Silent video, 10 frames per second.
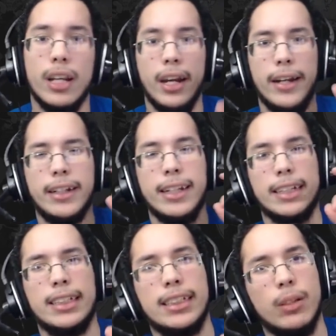In the
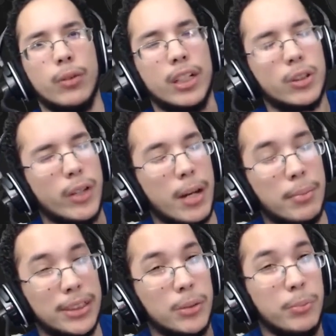next season, we're gonna try our
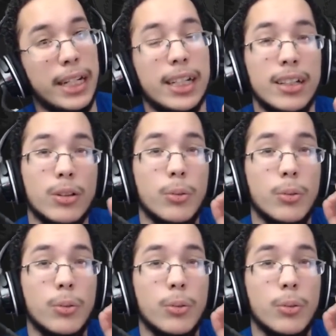best to make it to